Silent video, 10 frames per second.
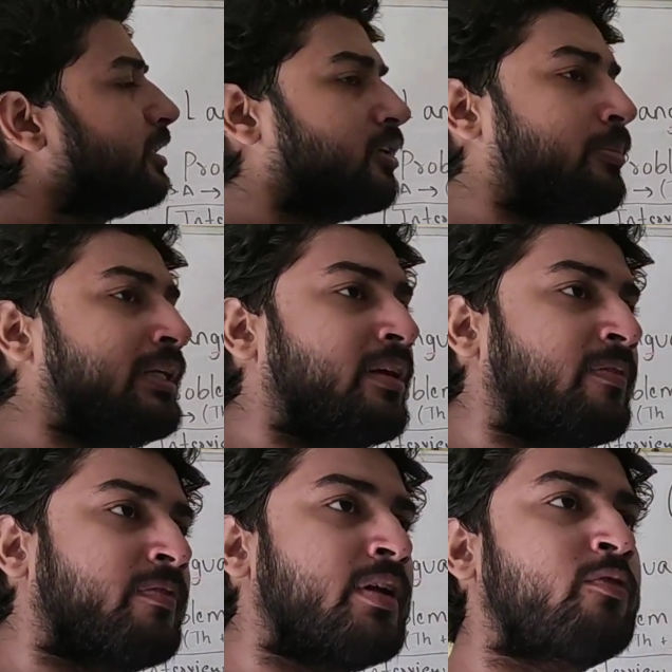is a bit
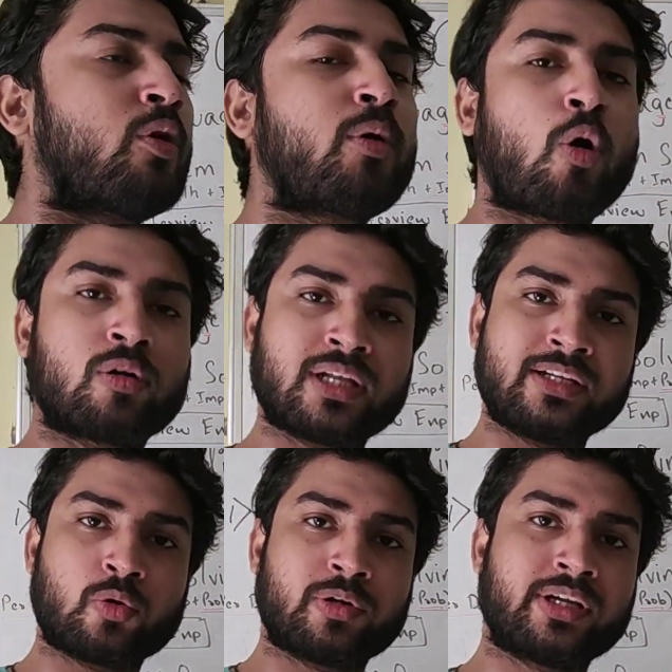different from an
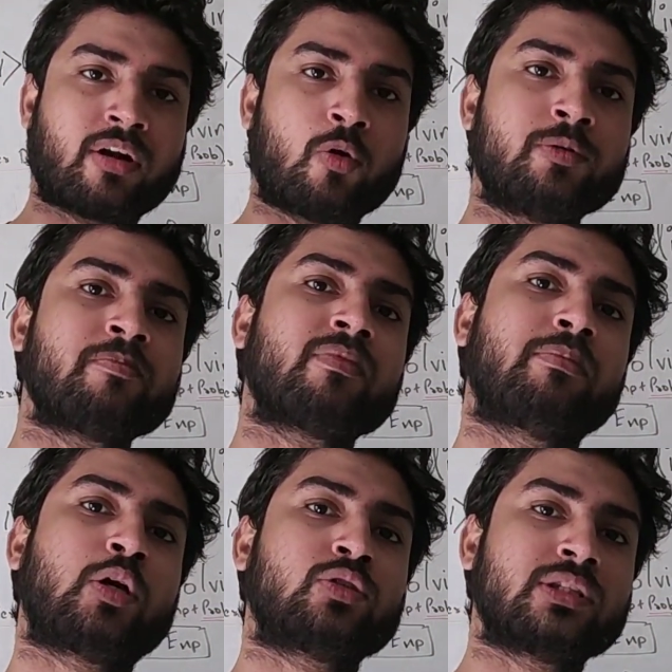online coding round
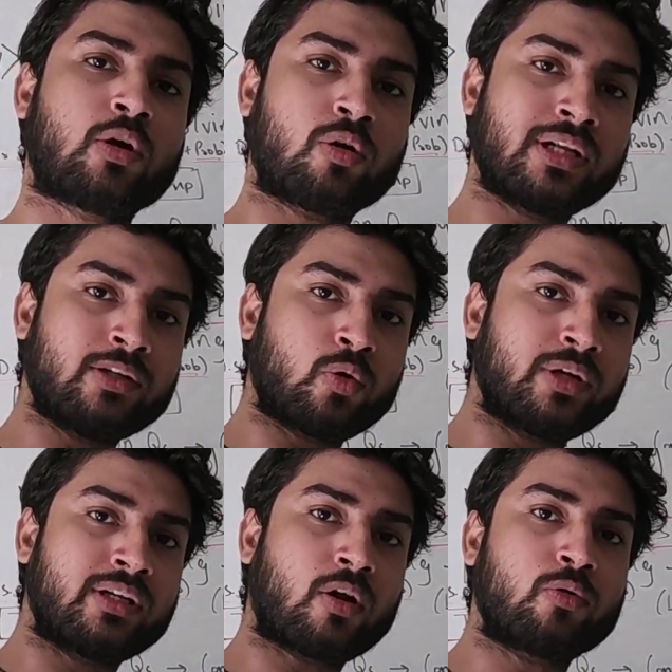because in an online
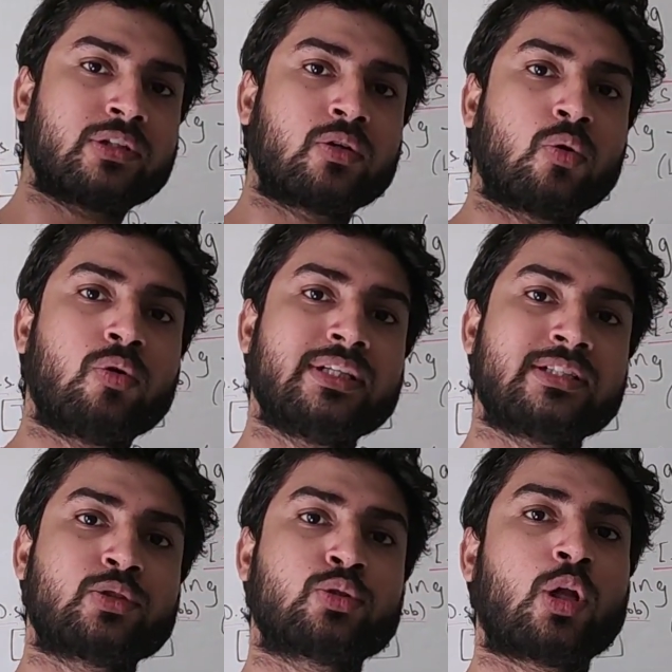coding round the goal
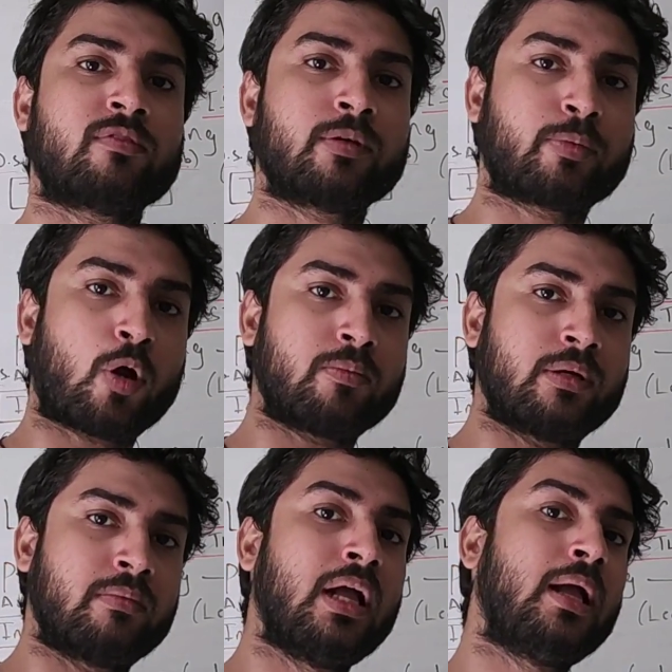is to solve the
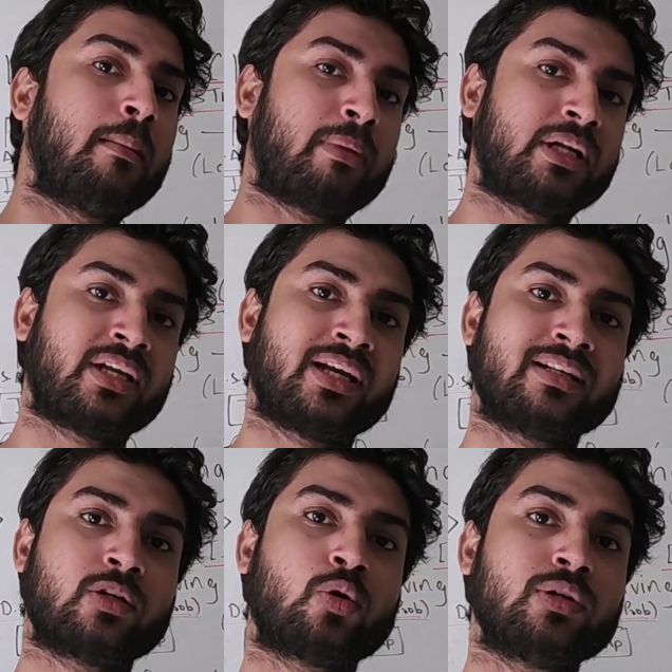problem, but
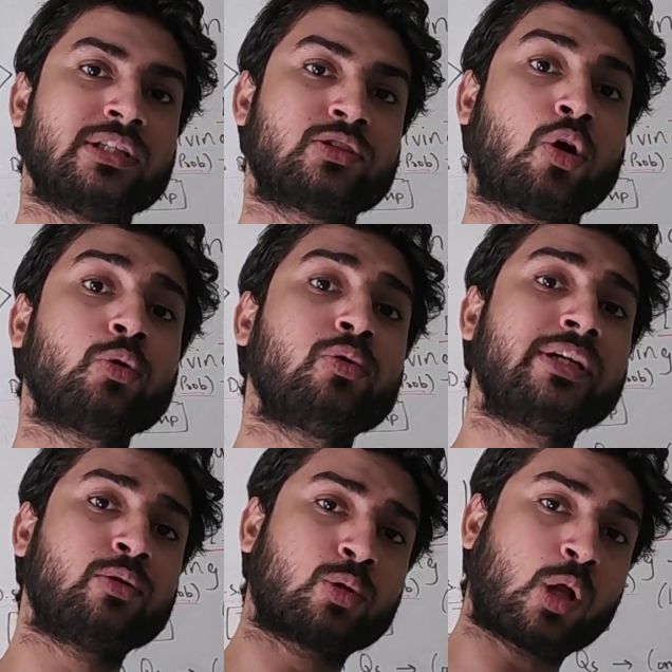here the goal is not
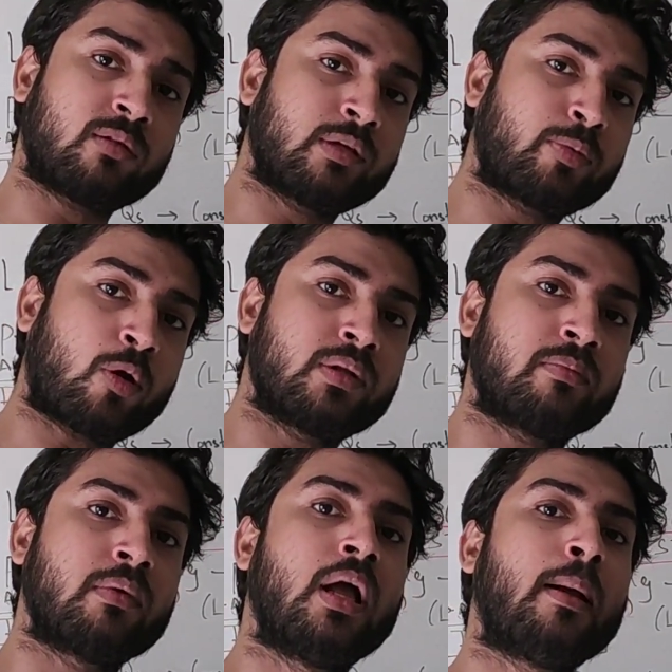only to solve the
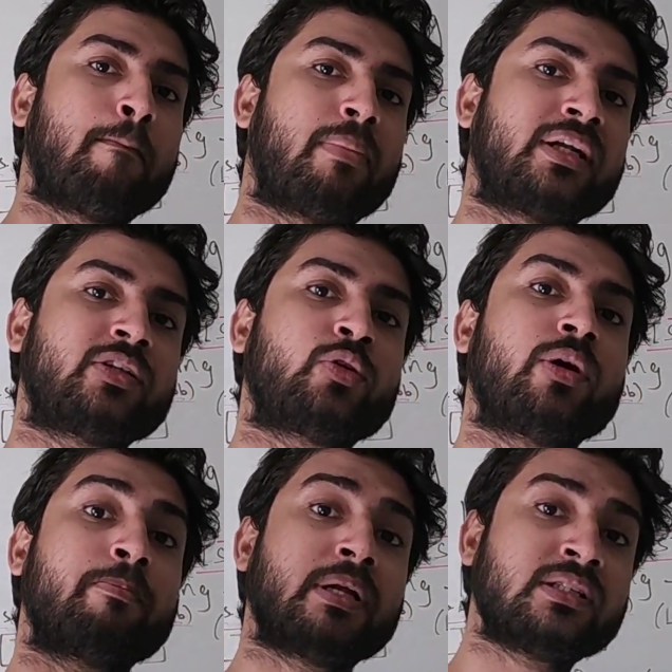problem but to
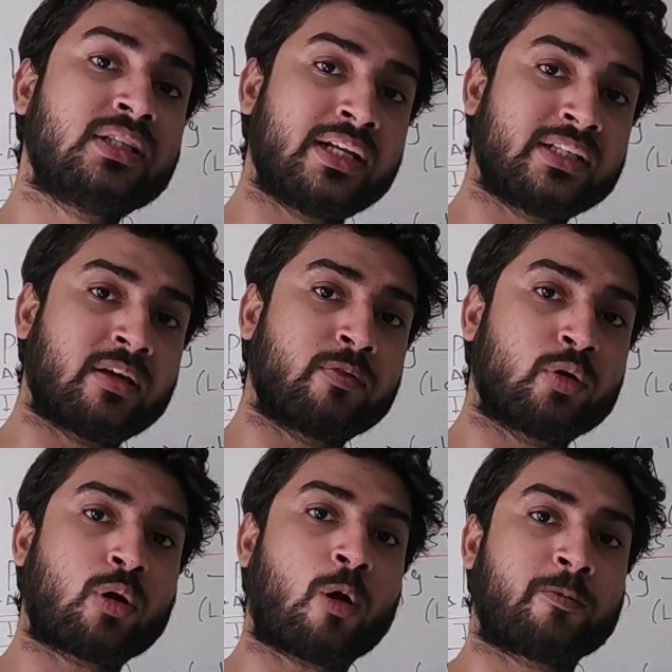impress the
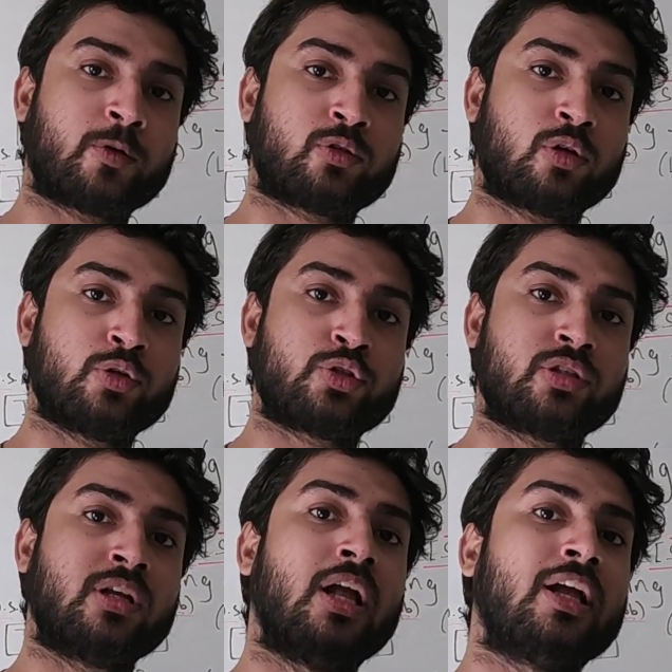interviewer of your
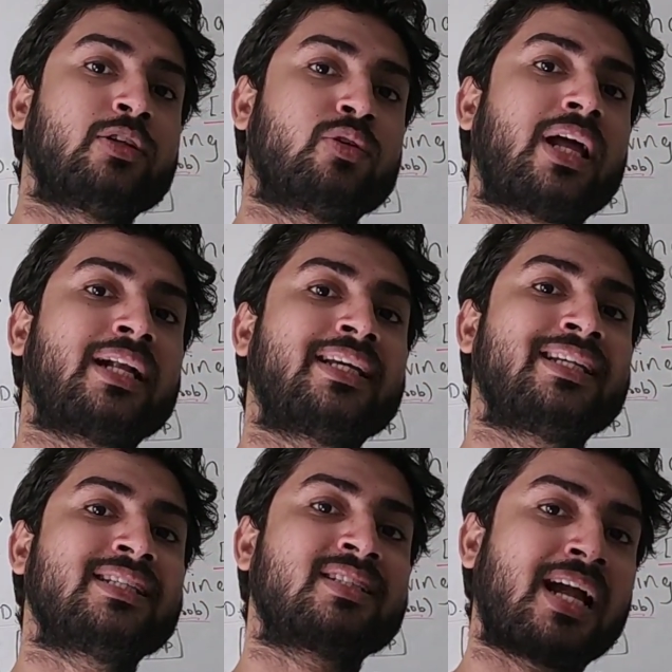solution so that
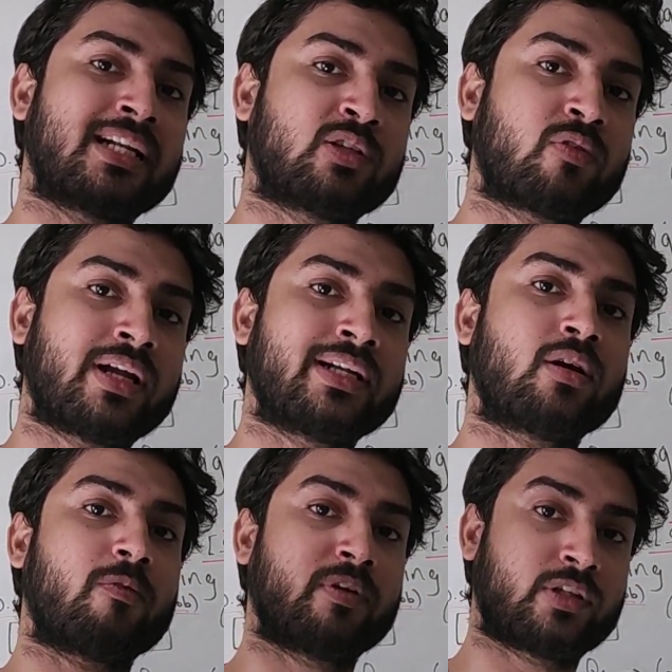he is
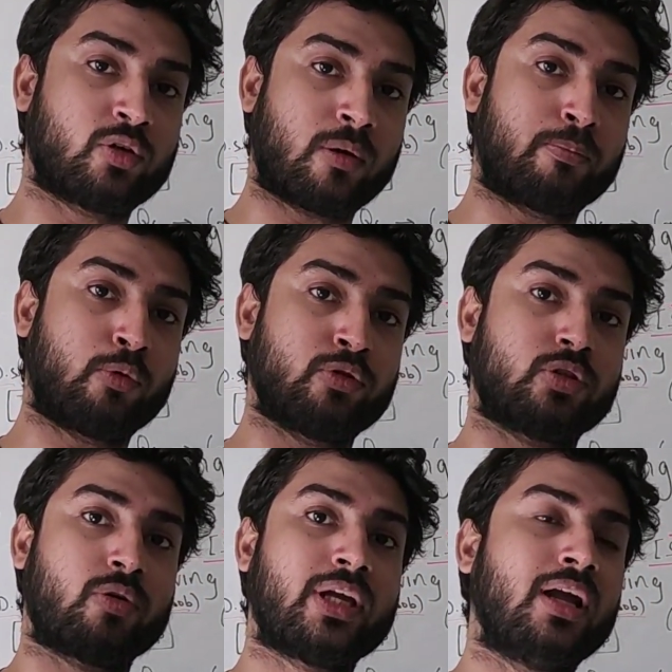satisfied with your
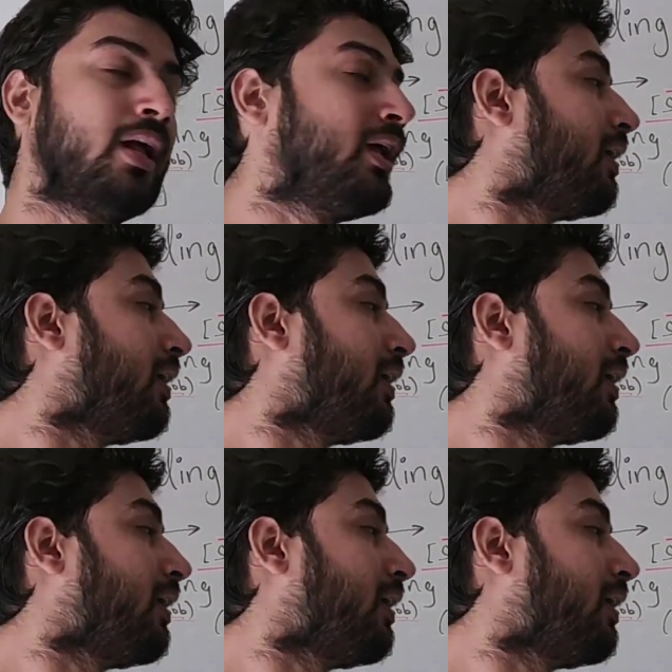approach, okay?